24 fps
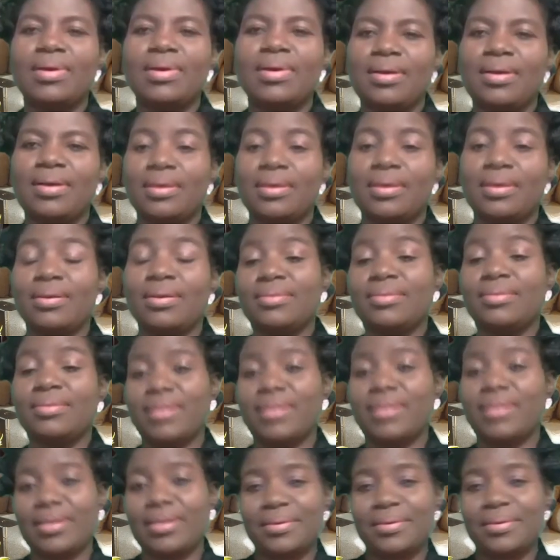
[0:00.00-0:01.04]
until I
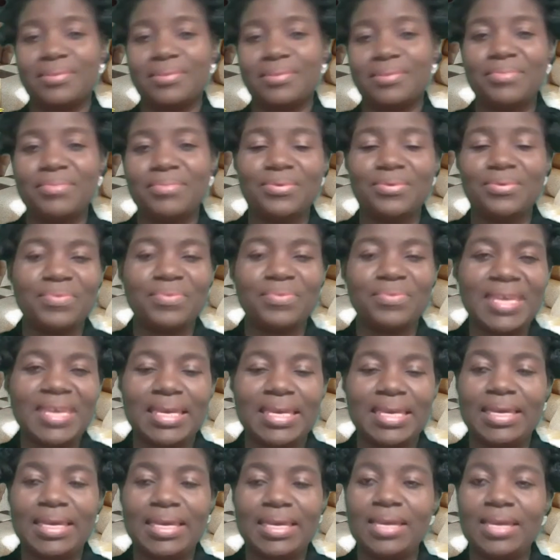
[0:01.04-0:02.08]
come your way
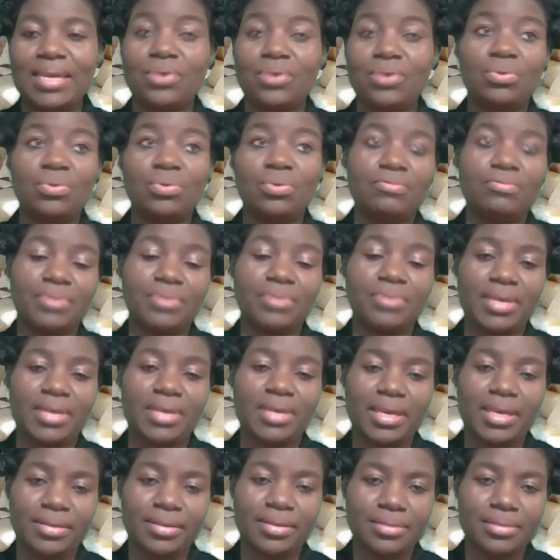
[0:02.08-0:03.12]
again, don't
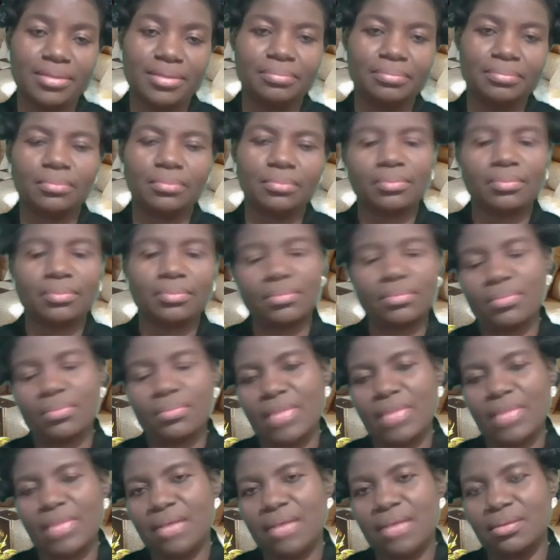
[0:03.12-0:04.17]
forget,
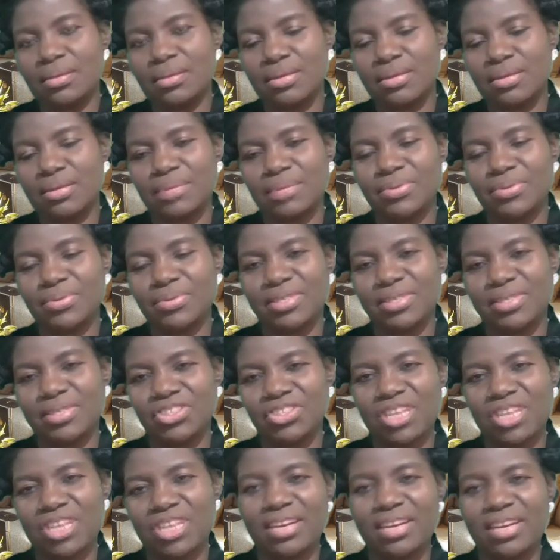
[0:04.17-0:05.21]
subscribe to this
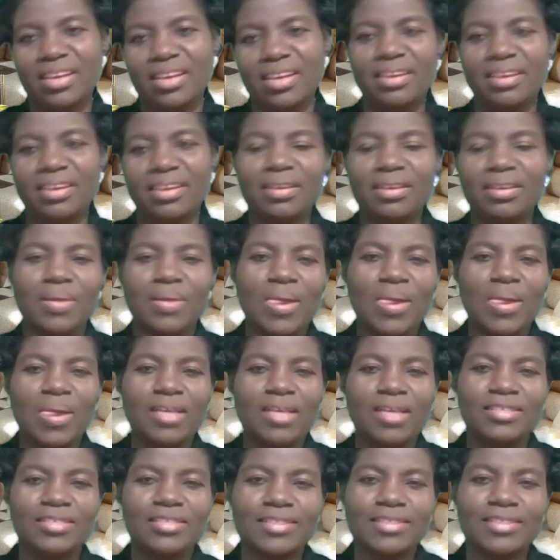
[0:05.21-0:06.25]
channel,
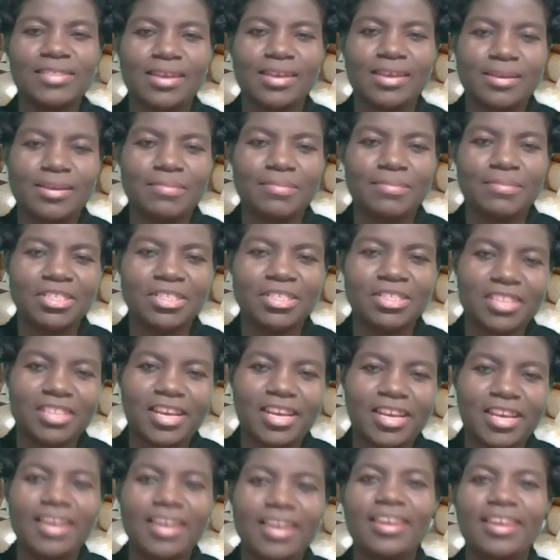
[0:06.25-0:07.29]

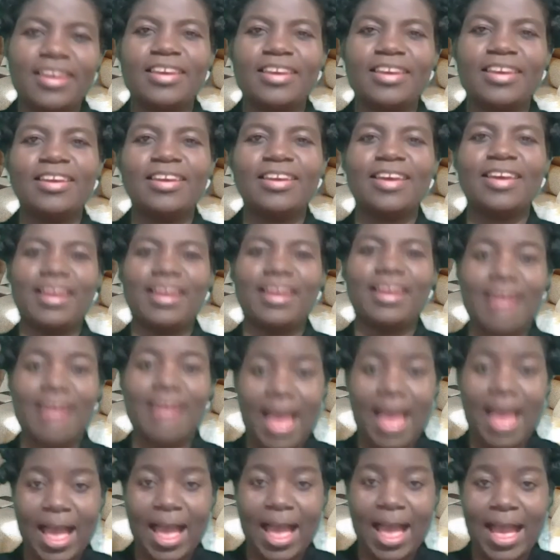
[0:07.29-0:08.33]
share,
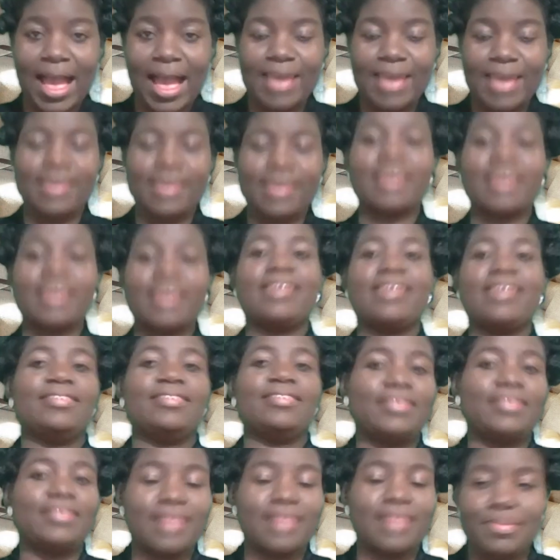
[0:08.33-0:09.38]
like,
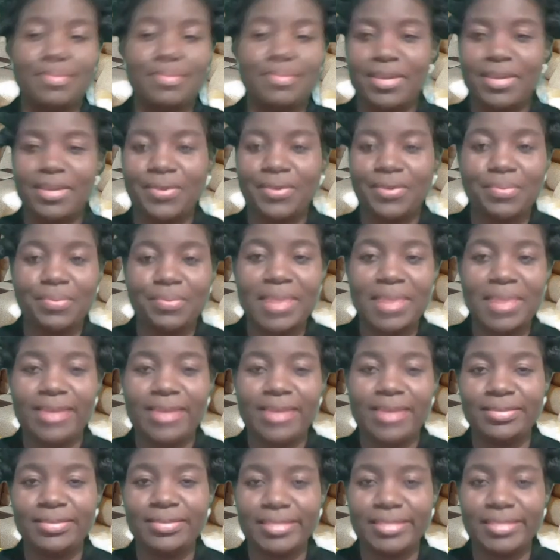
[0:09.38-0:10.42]
send me
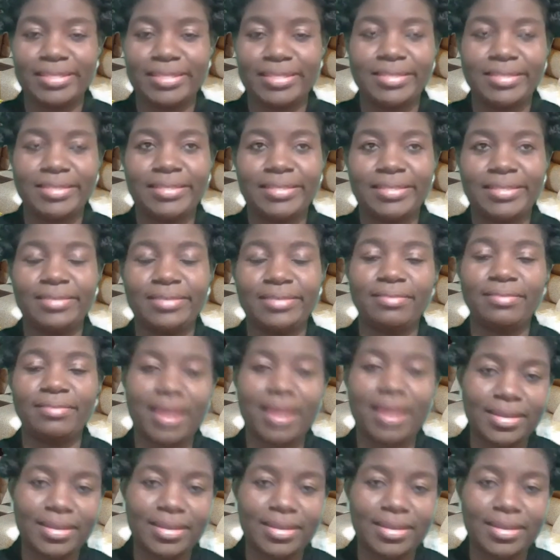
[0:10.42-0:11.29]
comments. All right,